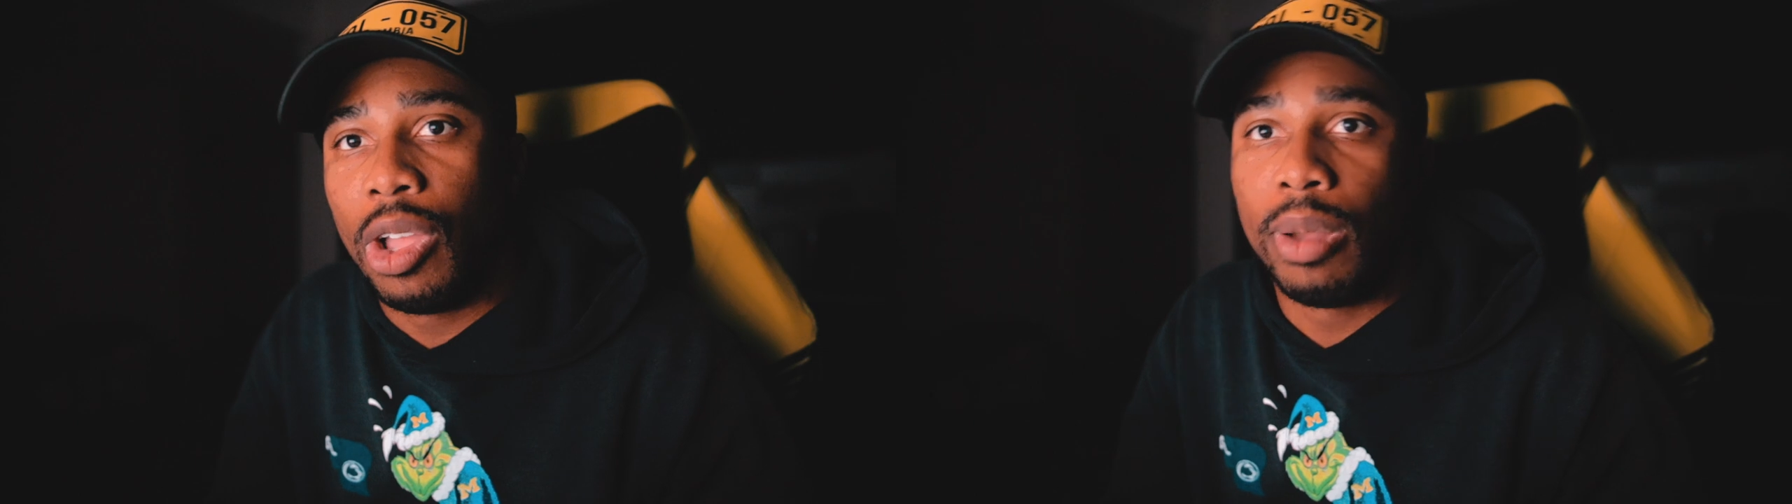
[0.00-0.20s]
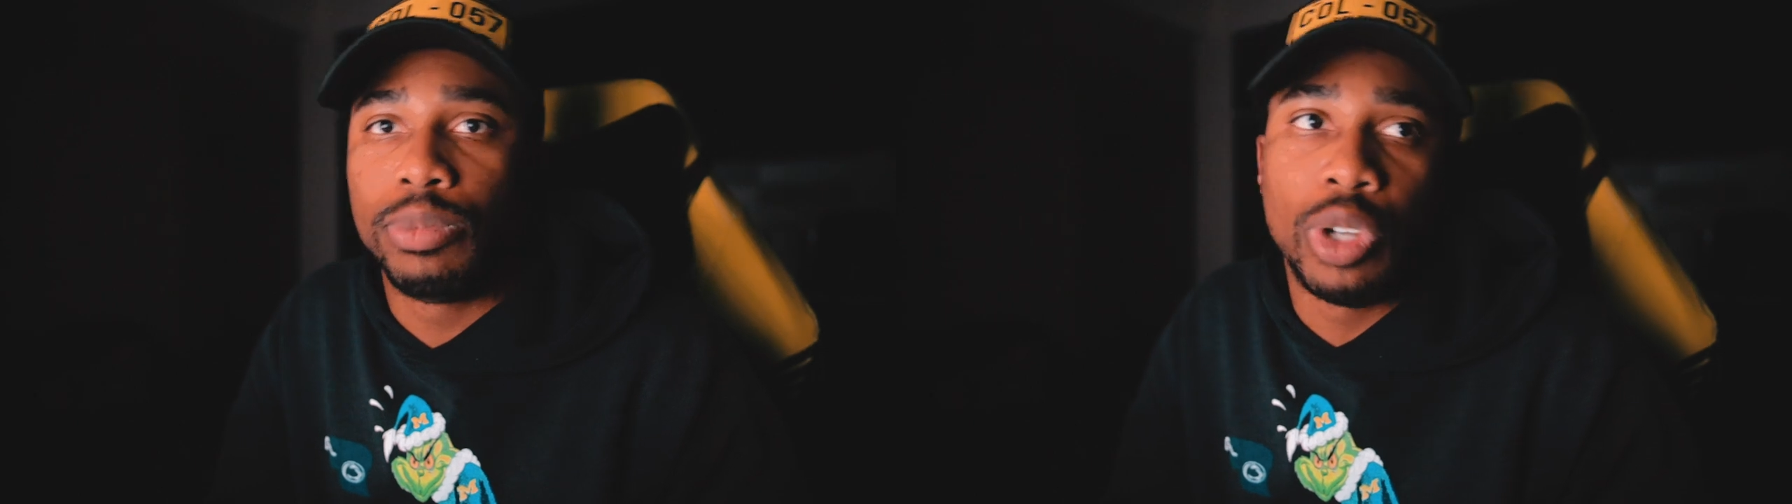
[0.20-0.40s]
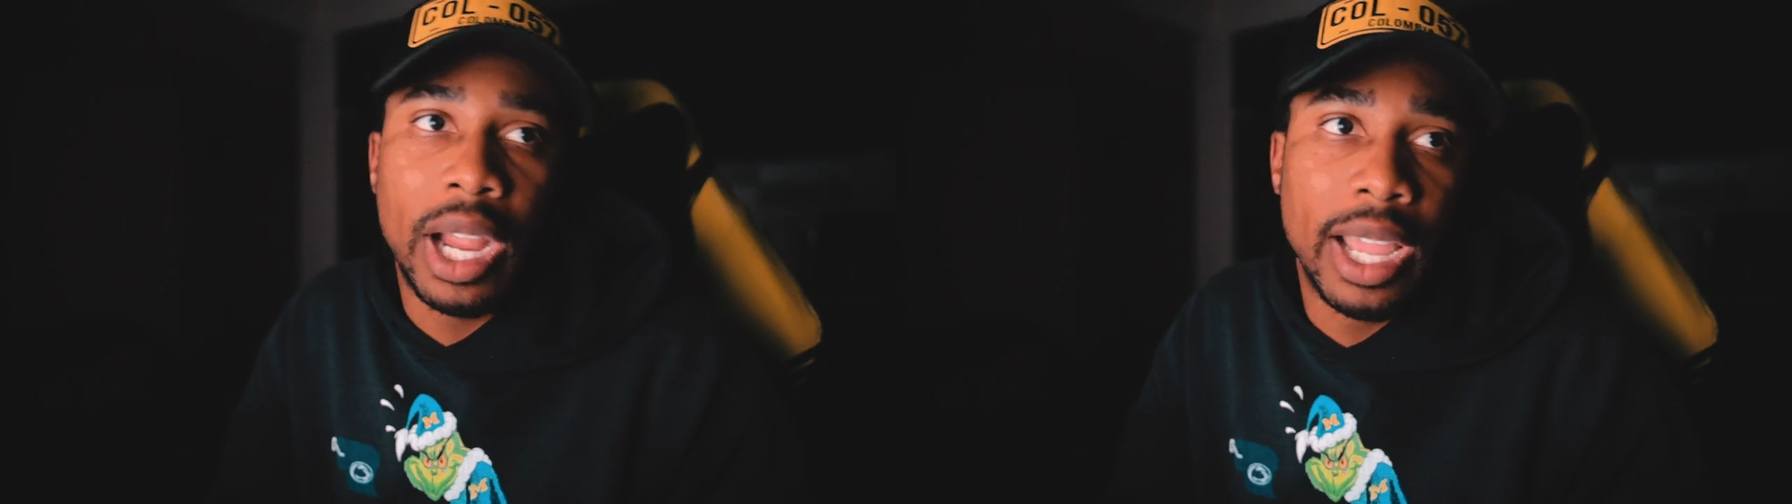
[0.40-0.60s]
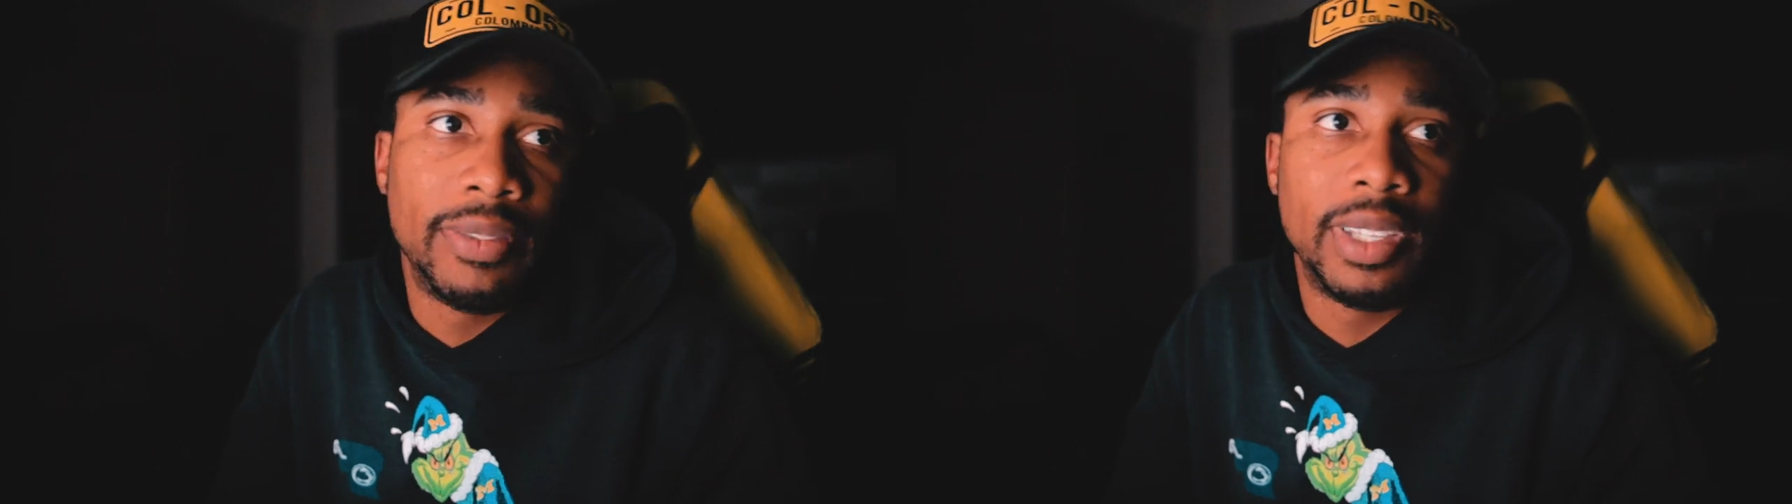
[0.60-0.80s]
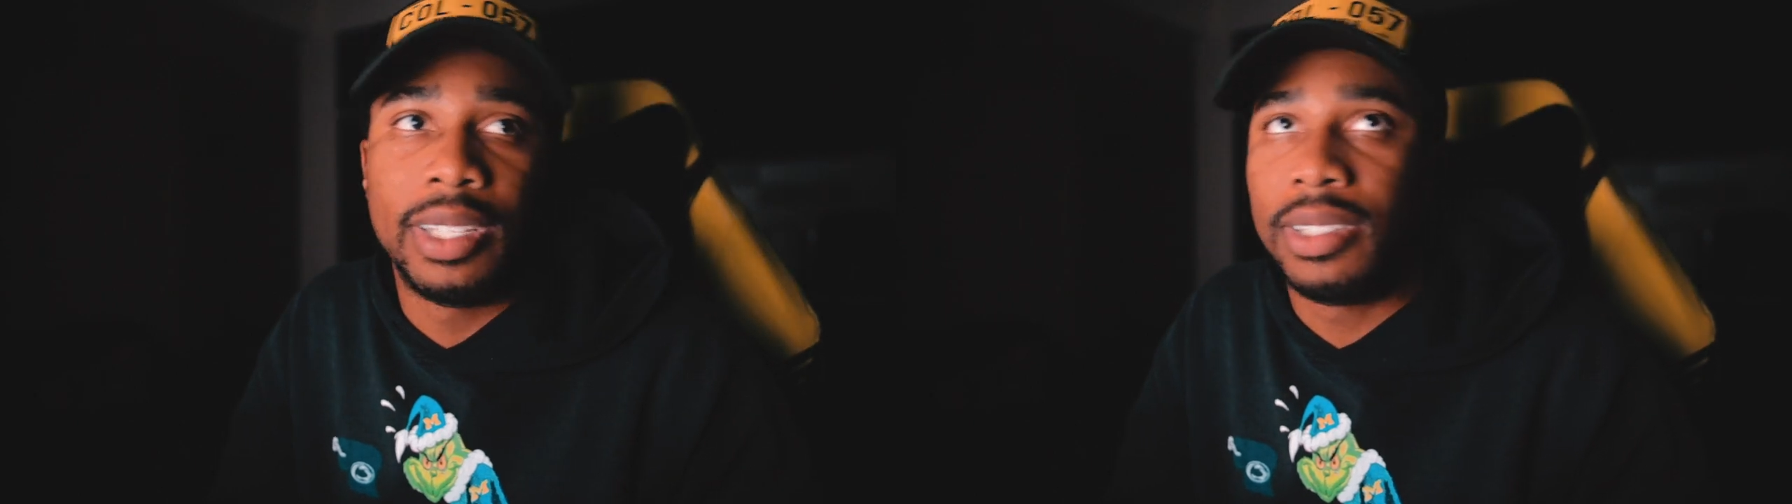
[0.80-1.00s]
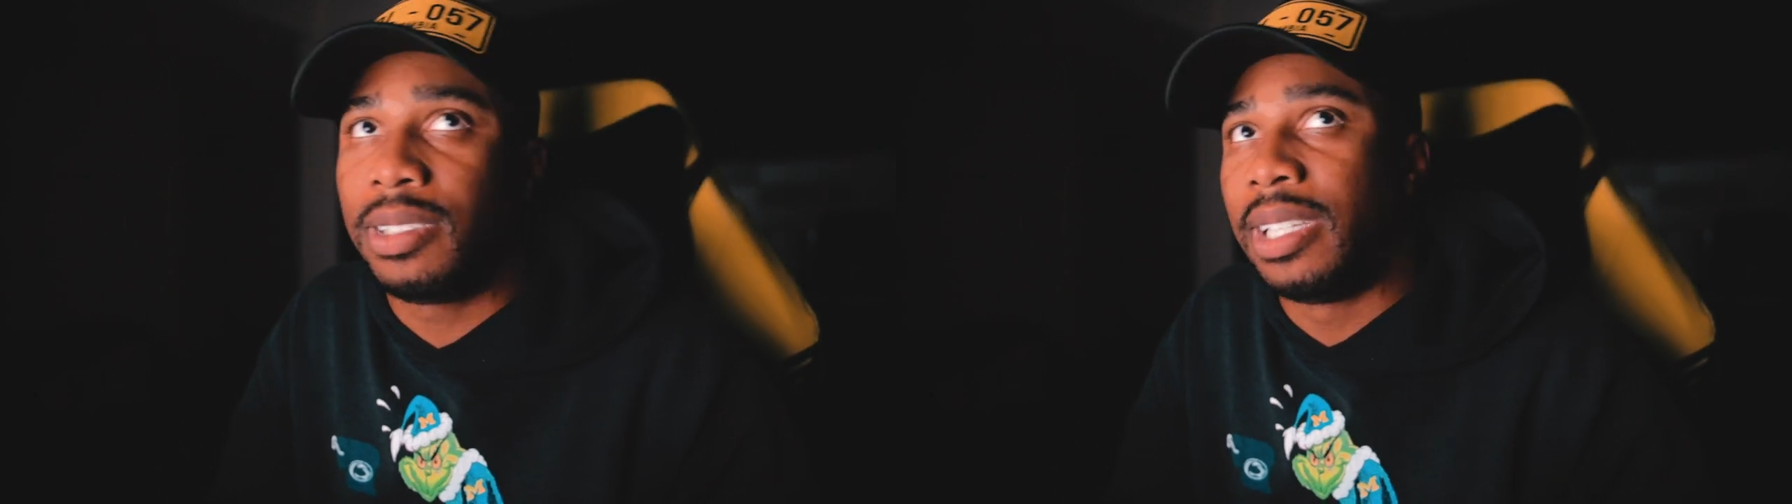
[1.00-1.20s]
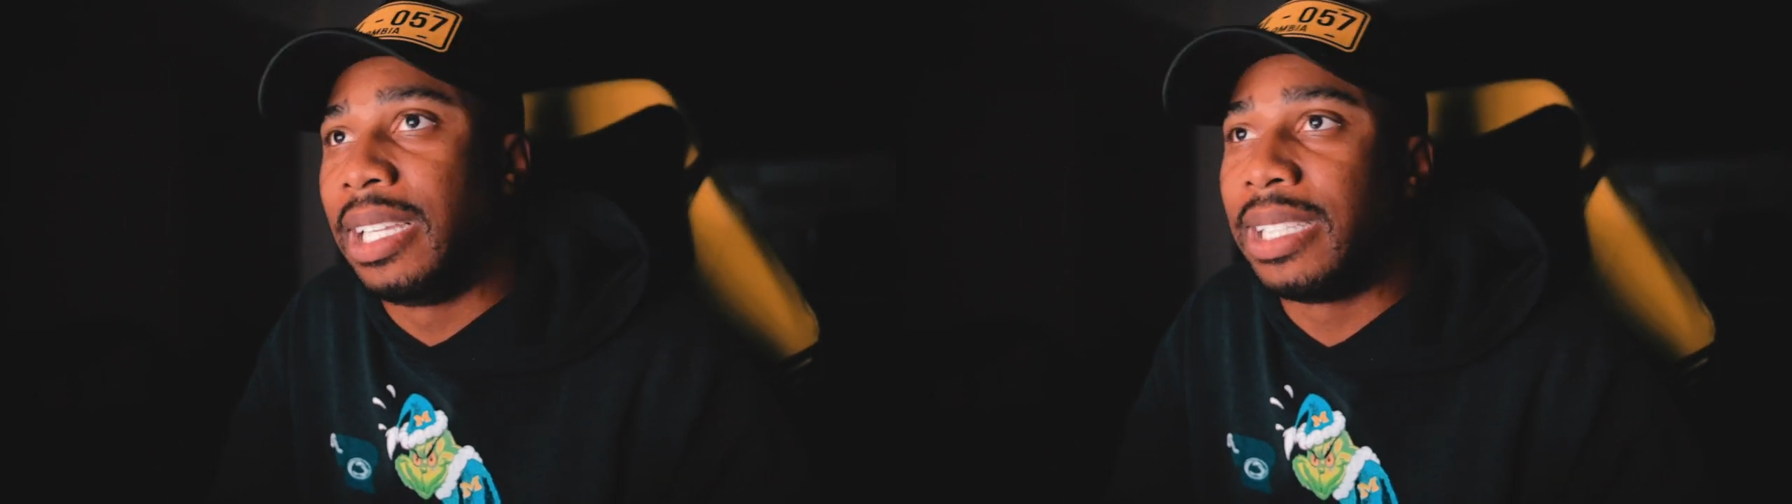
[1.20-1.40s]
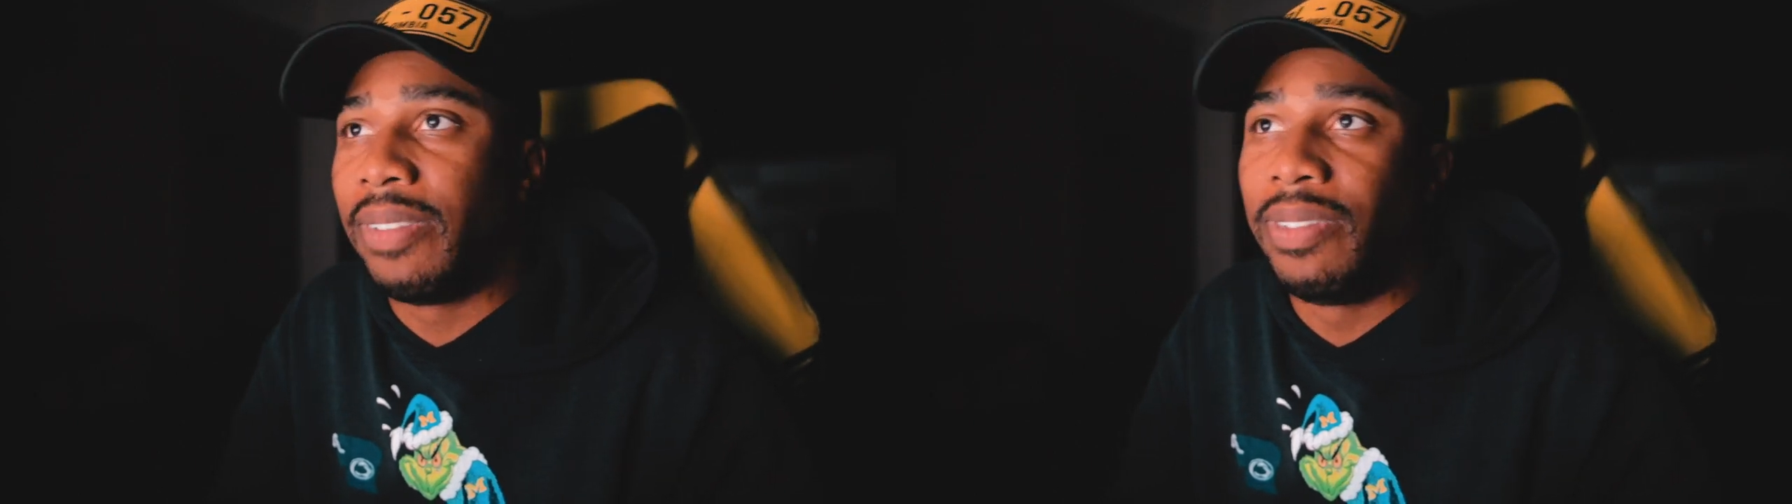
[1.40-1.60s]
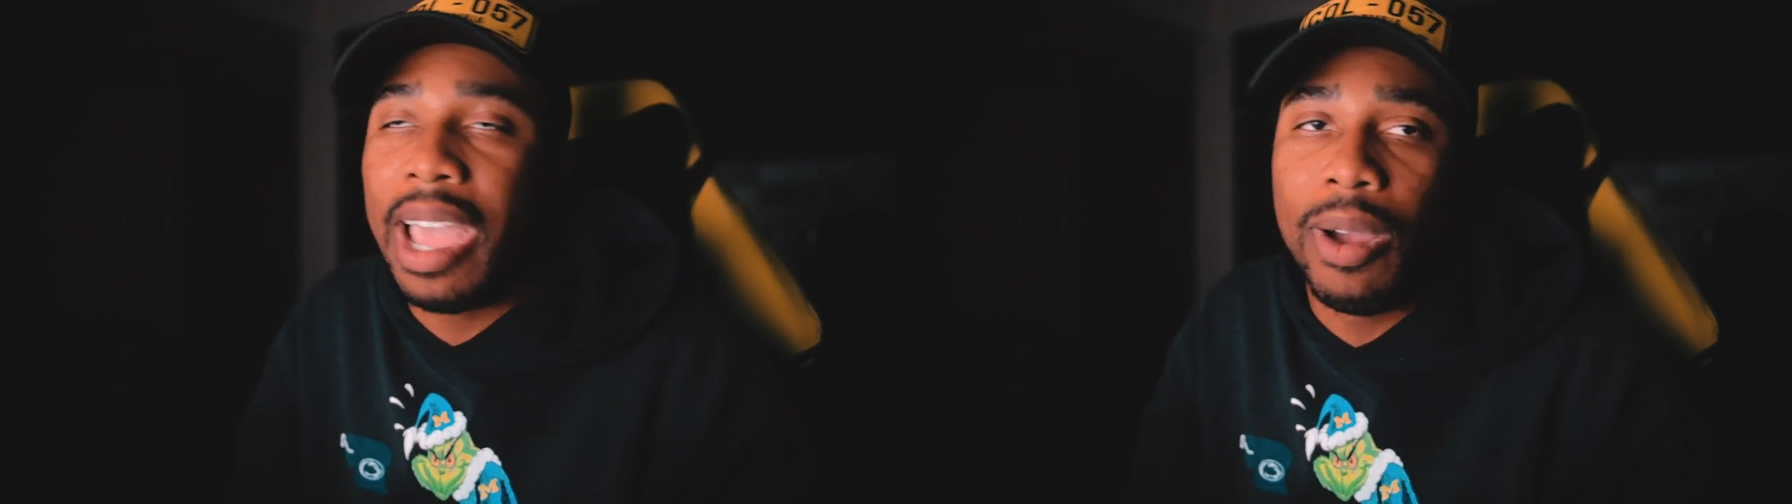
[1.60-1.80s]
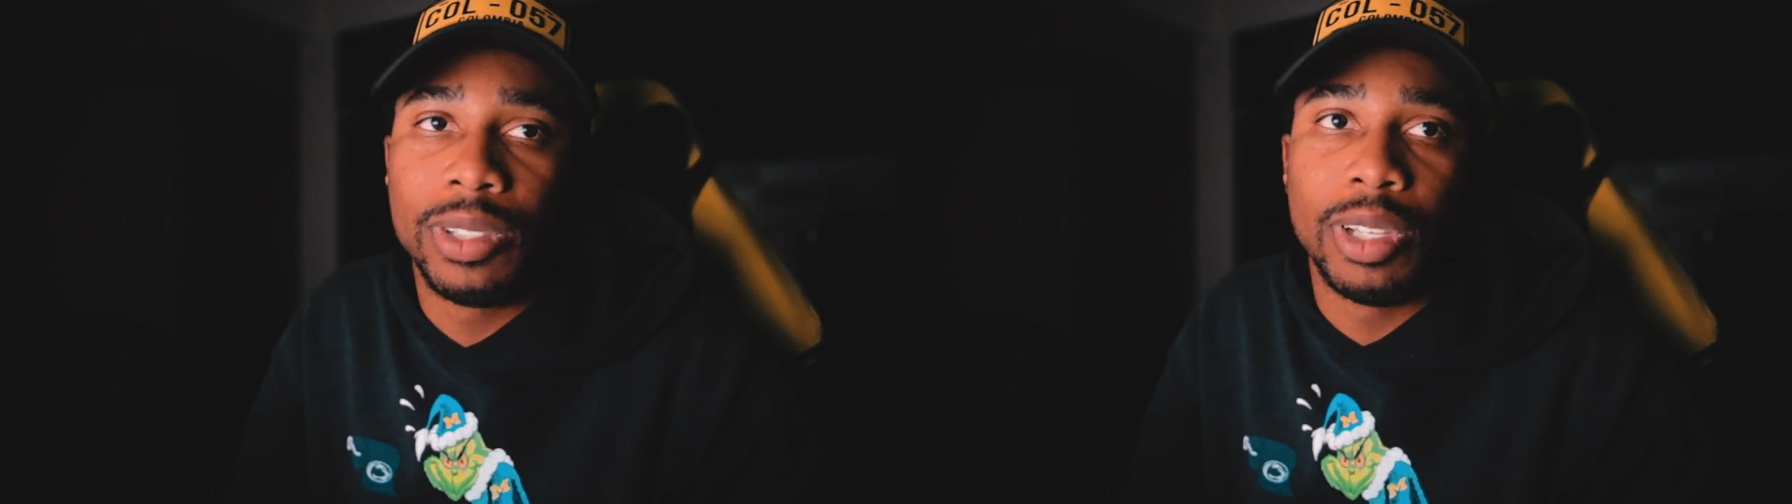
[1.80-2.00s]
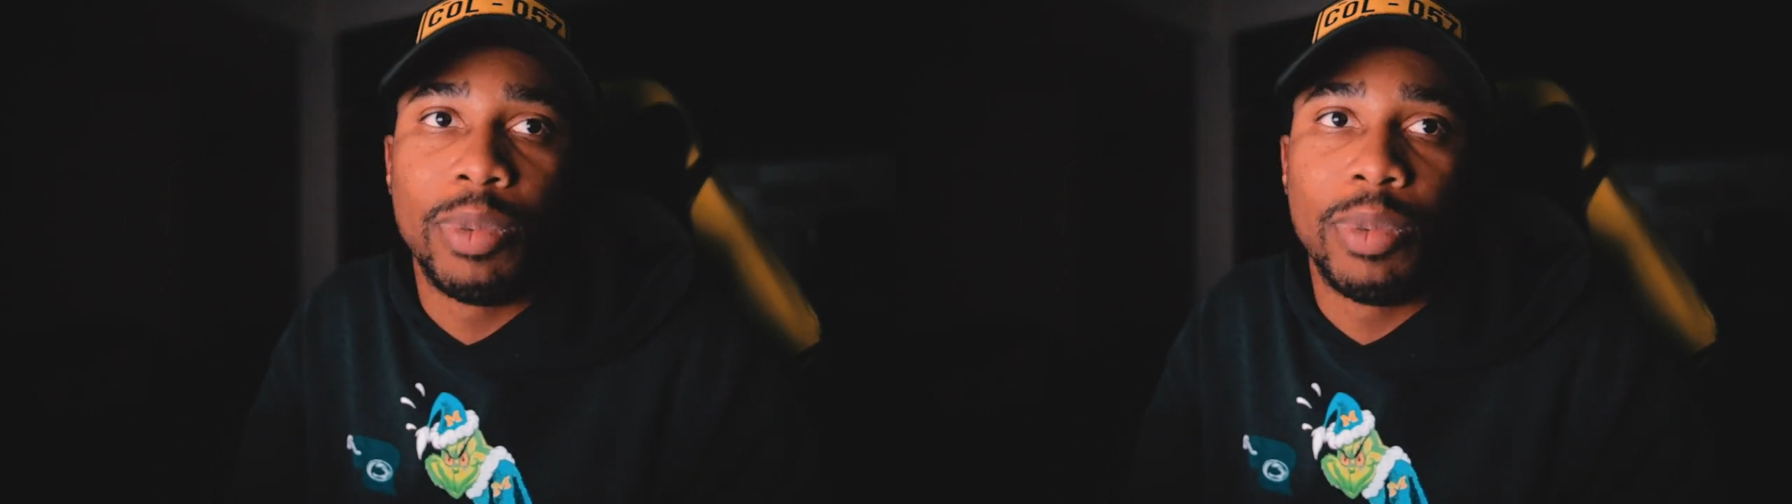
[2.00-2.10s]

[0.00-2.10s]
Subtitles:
I'm driving 6-7 hours,